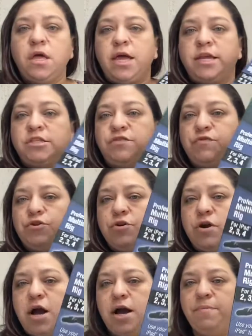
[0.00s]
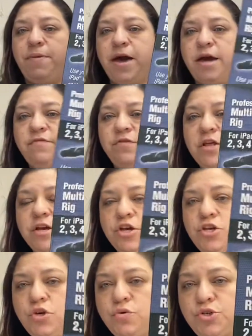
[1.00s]
and it's for your iPad, for like a
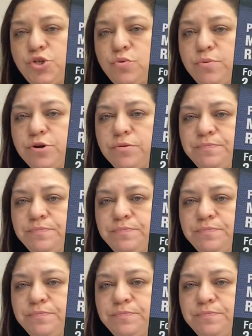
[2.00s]
YouTuber.